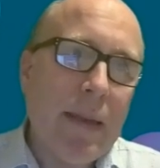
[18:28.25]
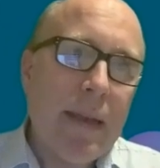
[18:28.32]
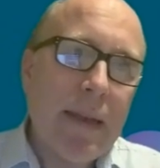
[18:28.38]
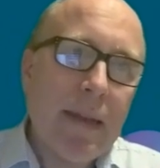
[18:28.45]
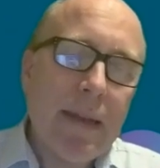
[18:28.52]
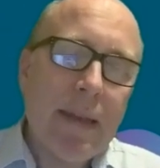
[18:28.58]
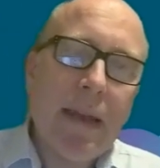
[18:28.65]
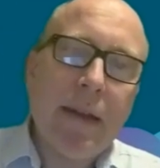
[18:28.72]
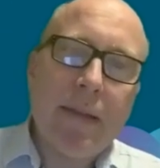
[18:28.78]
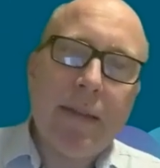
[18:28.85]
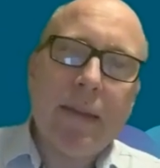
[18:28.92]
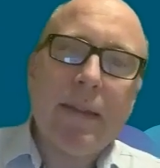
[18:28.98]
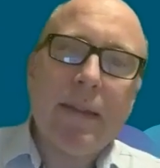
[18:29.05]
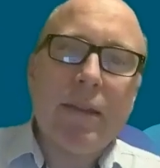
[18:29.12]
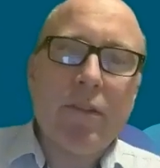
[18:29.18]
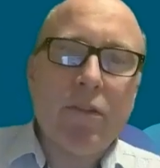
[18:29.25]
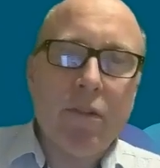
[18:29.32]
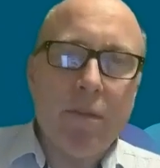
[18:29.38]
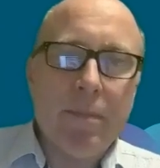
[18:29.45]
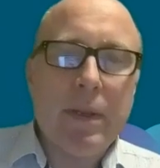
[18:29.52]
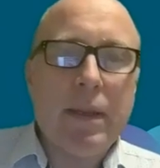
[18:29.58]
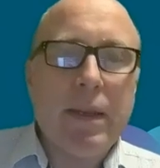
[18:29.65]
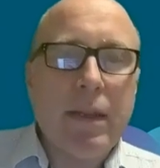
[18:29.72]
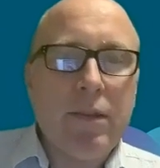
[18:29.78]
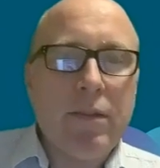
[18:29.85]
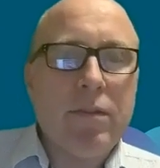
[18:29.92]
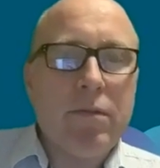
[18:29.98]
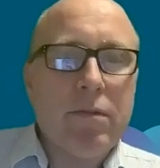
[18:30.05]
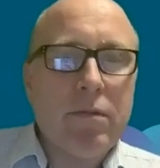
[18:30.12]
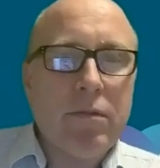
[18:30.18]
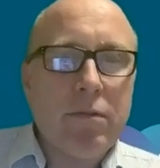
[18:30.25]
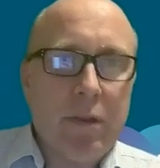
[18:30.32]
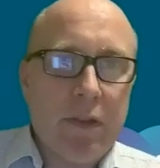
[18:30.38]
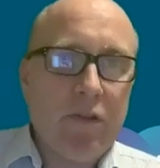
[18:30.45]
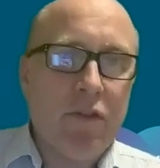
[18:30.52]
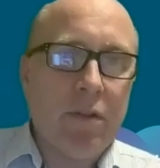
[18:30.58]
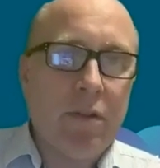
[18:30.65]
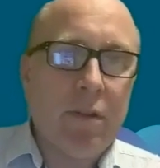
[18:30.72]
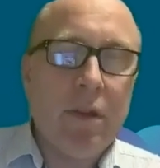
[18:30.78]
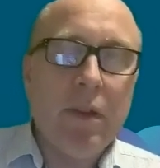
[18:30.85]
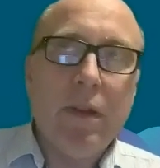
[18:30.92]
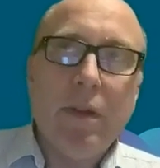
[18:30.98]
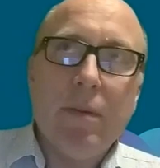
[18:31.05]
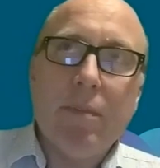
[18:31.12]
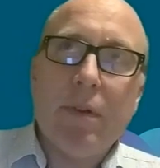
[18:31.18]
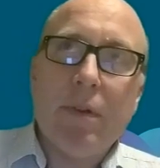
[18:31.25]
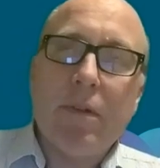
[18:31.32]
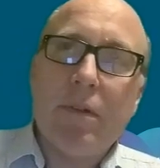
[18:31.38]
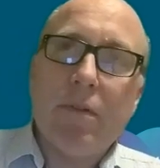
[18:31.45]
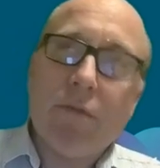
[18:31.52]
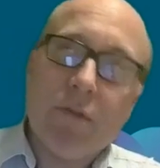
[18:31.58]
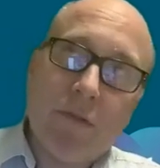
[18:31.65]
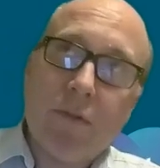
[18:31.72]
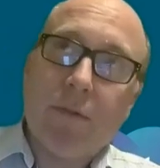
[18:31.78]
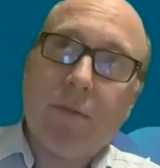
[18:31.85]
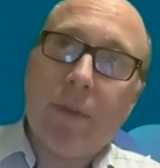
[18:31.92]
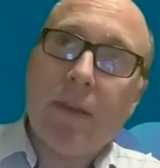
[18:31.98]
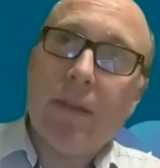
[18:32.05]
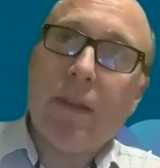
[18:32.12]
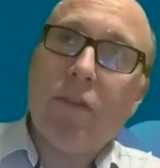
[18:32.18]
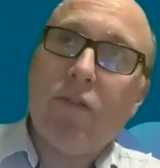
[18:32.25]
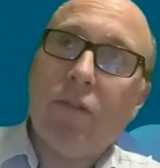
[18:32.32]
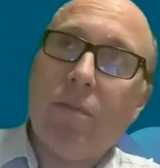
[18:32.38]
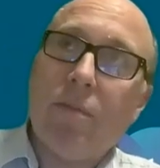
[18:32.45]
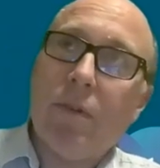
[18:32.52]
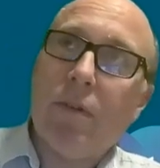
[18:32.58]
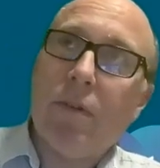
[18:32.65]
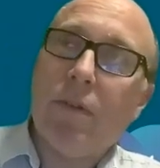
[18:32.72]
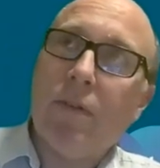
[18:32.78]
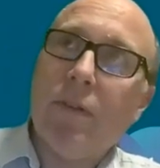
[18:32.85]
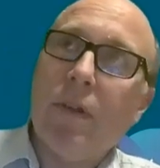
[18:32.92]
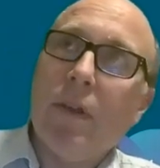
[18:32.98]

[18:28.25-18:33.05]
And again, I think that's a complicated question or a complicated issue, because